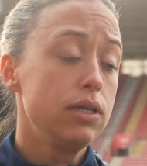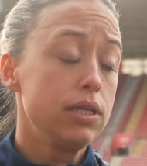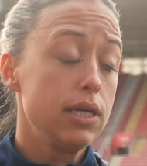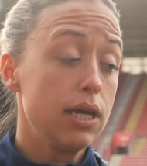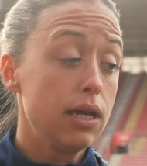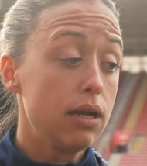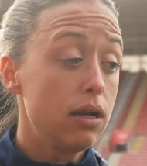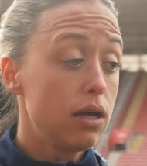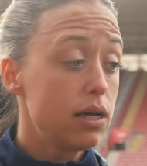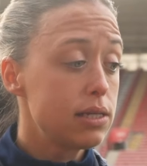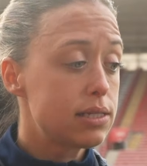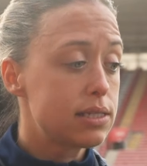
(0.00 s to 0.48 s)

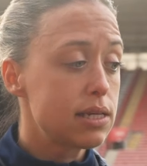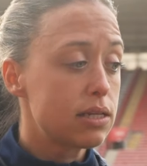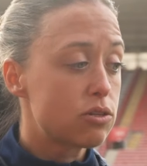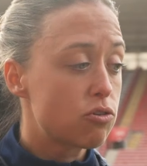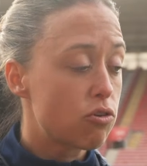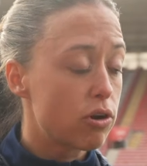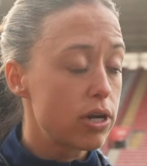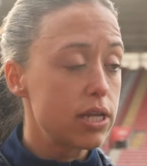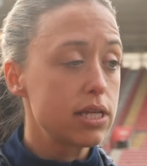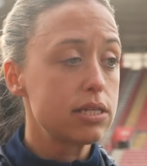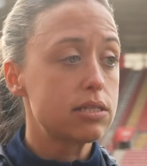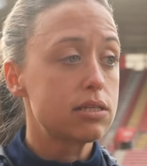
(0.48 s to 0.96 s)
Yeah, like I
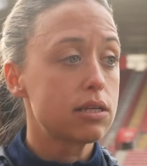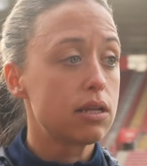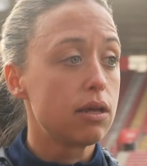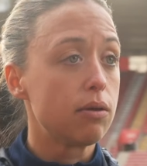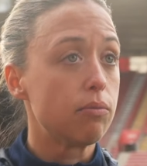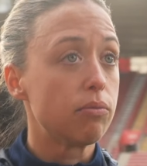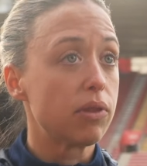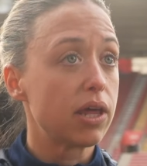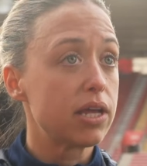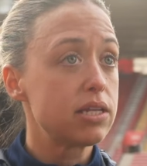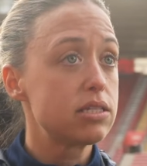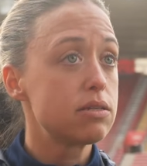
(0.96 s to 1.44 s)
said, credit to
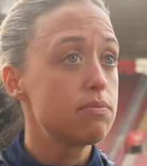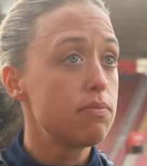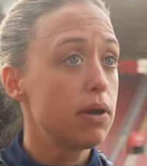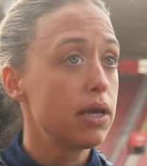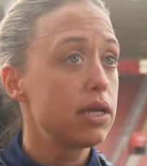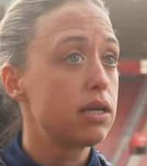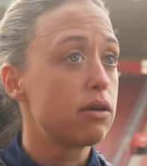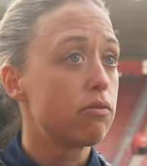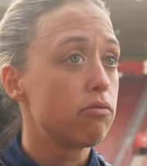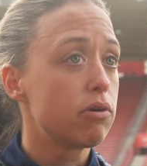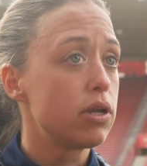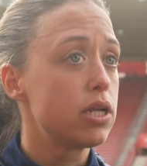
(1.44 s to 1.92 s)
them. They did
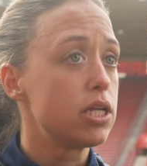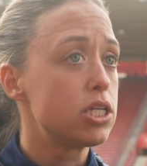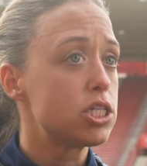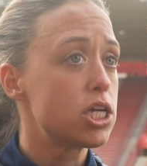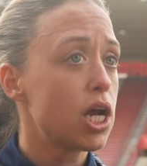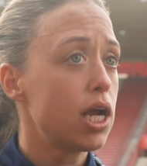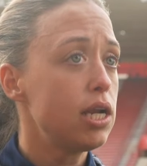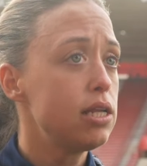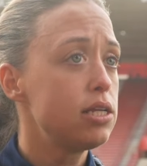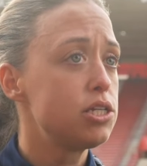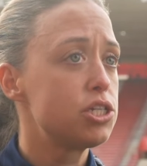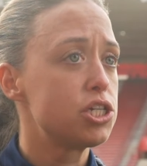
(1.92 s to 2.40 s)
make it really
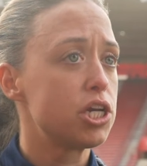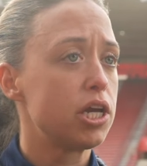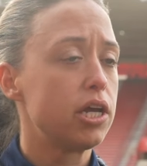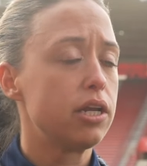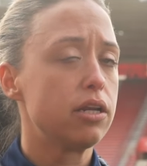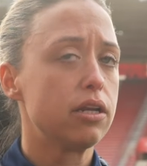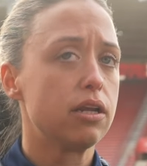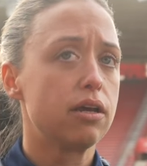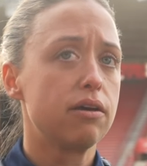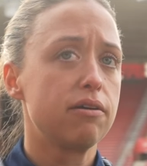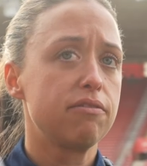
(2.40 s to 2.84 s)
challenging.